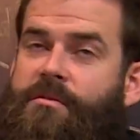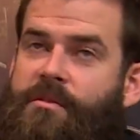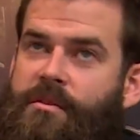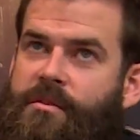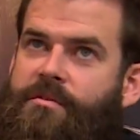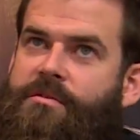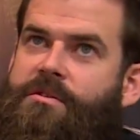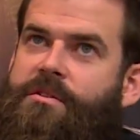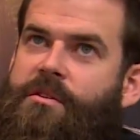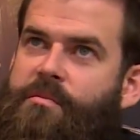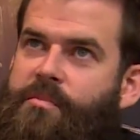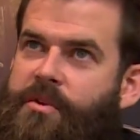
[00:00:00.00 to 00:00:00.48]

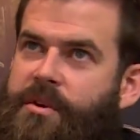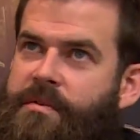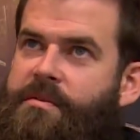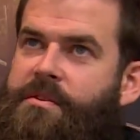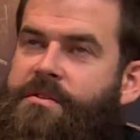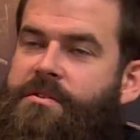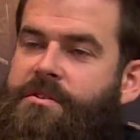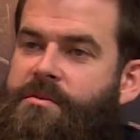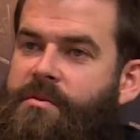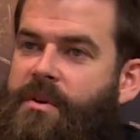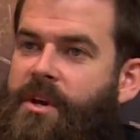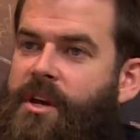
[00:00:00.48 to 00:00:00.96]
the
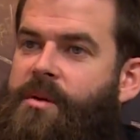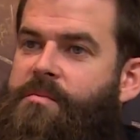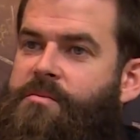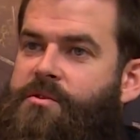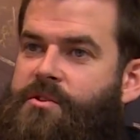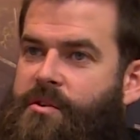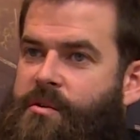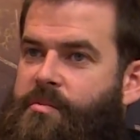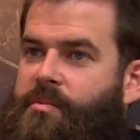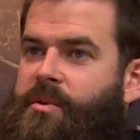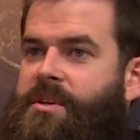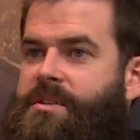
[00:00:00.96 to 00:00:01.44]
previous two games
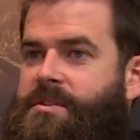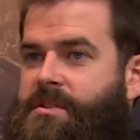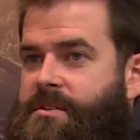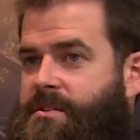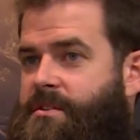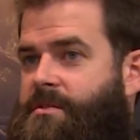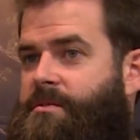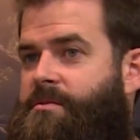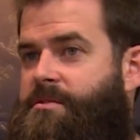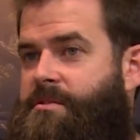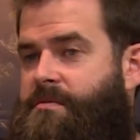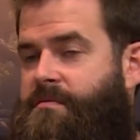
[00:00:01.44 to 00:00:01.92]
took place
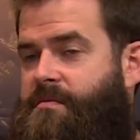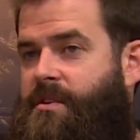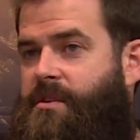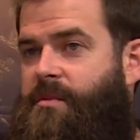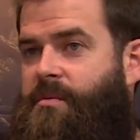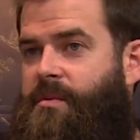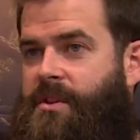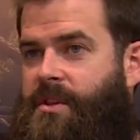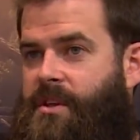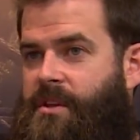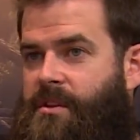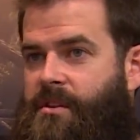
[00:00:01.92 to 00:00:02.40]
exclusively
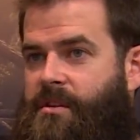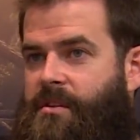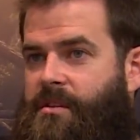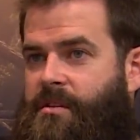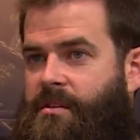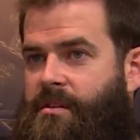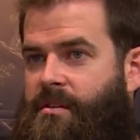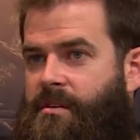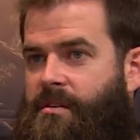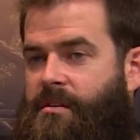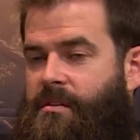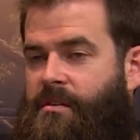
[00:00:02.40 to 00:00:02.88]

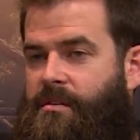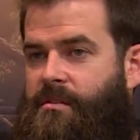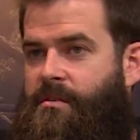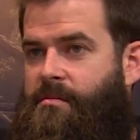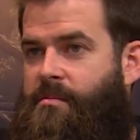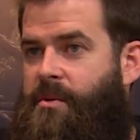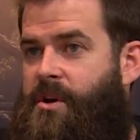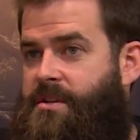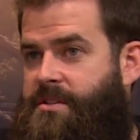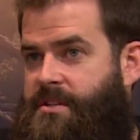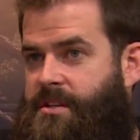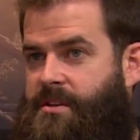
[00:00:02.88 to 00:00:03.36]
within the
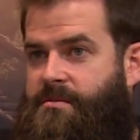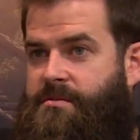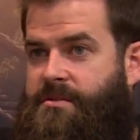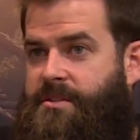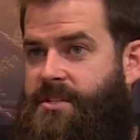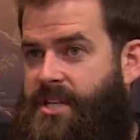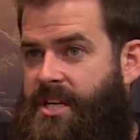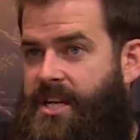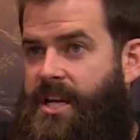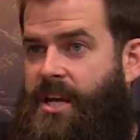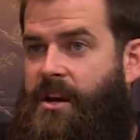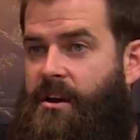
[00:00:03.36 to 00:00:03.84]
Moscow
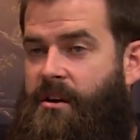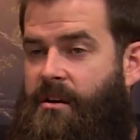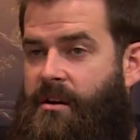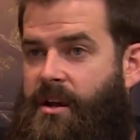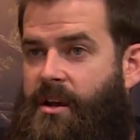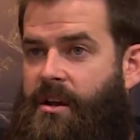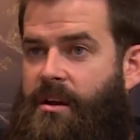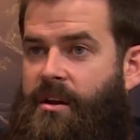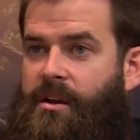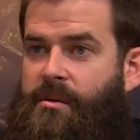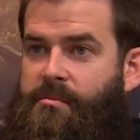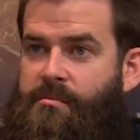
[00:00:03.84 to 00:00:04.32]
city
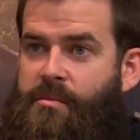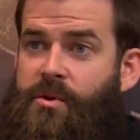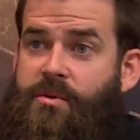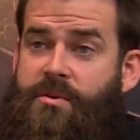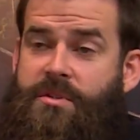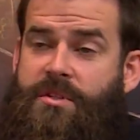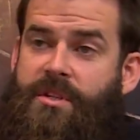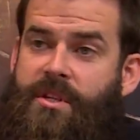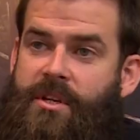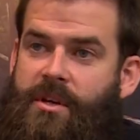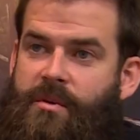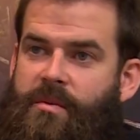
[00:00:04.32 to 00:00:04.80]
area and
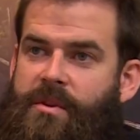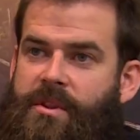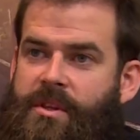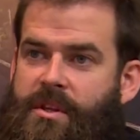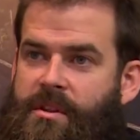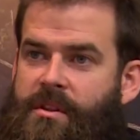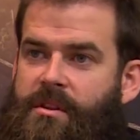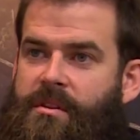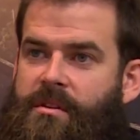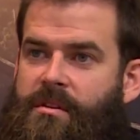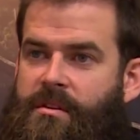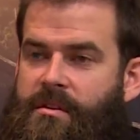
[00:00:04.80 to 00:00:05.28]
mostly
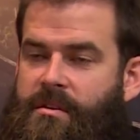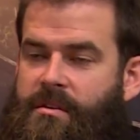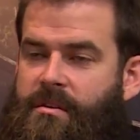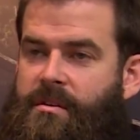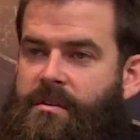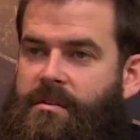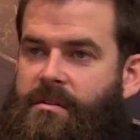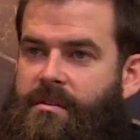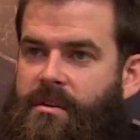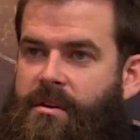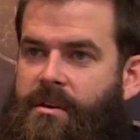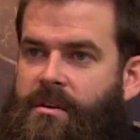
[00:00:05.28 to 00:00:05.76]
within
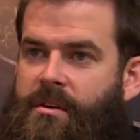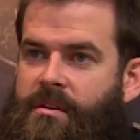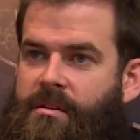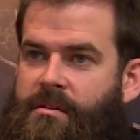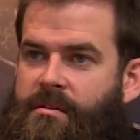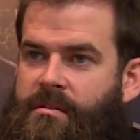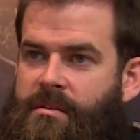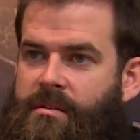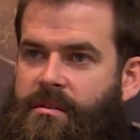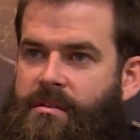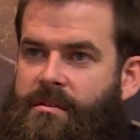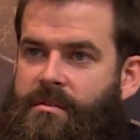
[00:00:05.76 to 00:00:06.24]

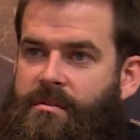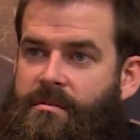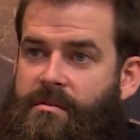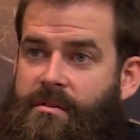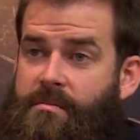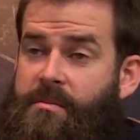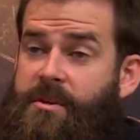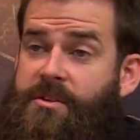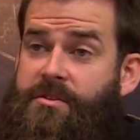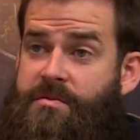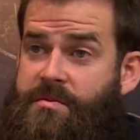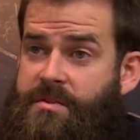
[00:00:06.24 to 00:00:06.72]

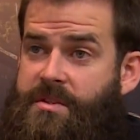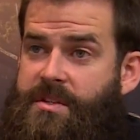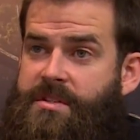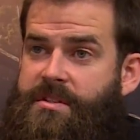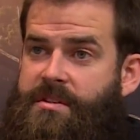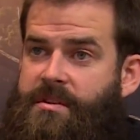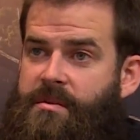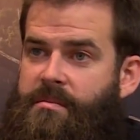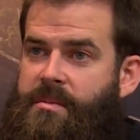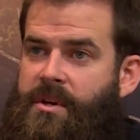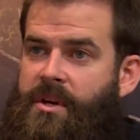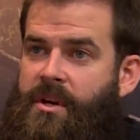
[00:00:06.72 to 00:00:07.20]
the metro
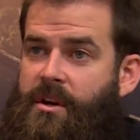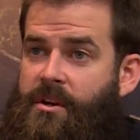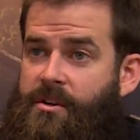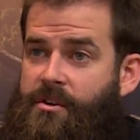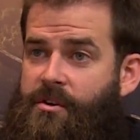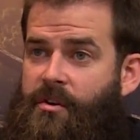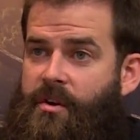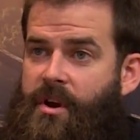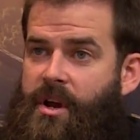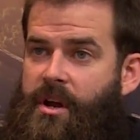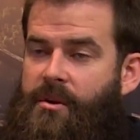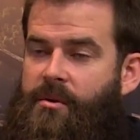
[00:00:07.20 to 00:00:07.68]
system
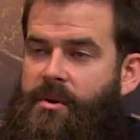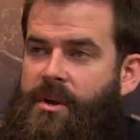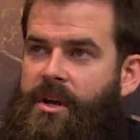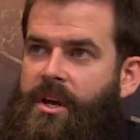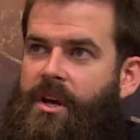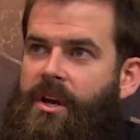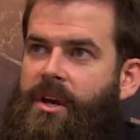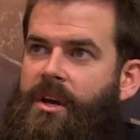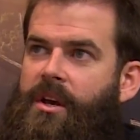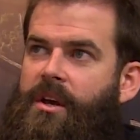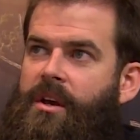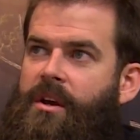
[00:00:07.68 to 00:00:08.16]
underground.
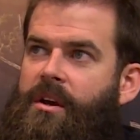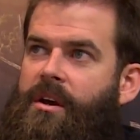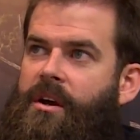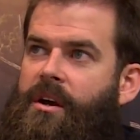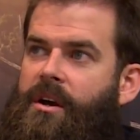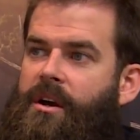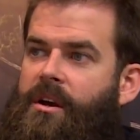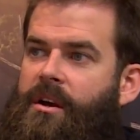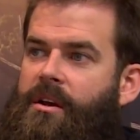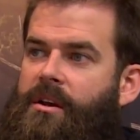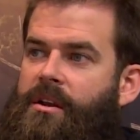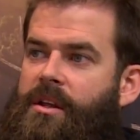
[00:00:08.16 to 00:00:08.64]

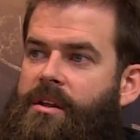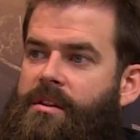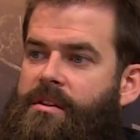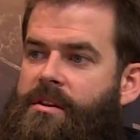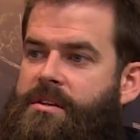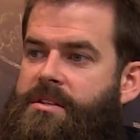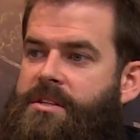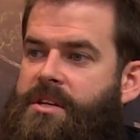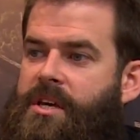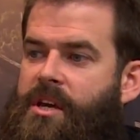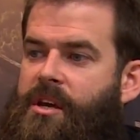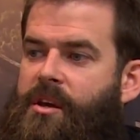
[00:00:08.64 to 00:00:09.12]
In
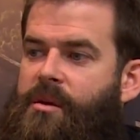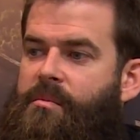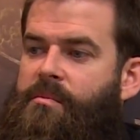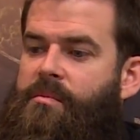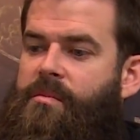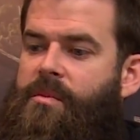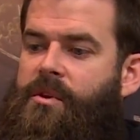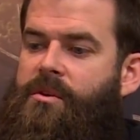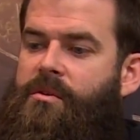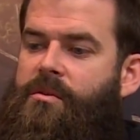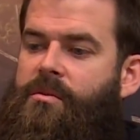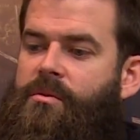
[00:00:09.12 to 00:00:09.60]
this
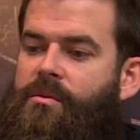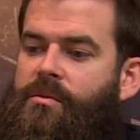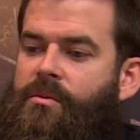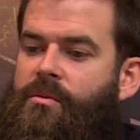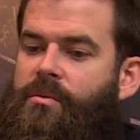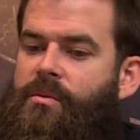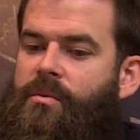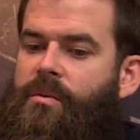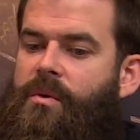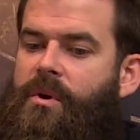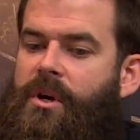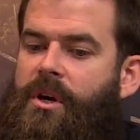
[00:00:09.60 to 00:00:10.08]
game,
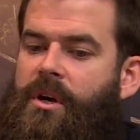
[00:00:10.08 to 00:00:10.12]
you